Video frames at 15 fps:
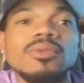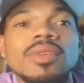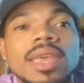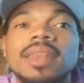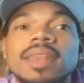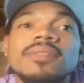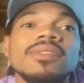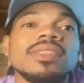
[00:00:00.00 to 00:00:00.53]

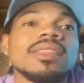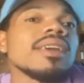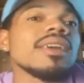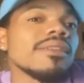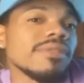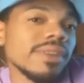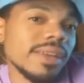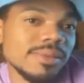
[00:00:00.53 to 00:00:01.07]
can't even think
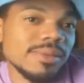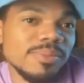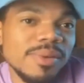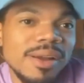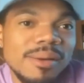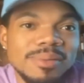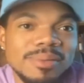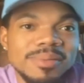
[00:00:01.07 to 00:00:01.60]
of it as a
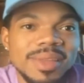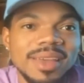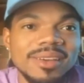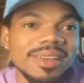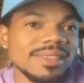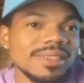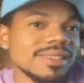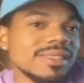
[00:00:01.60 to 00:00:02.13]
problem now
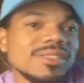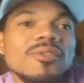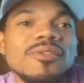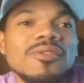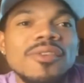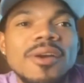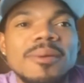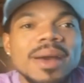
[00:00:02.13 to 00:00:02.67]
because it's so
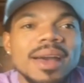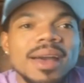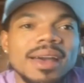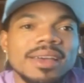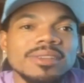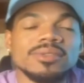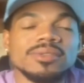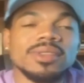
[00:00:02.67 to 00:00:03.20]
far
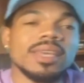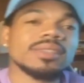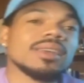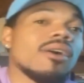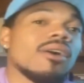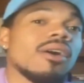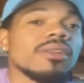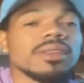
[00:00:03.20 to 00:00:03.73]
behind you. And that's
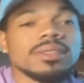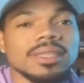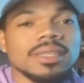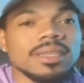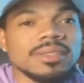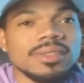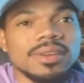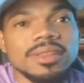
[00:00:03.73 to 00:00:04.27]
how all these
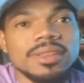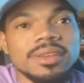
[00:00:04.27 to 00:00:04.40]
things are.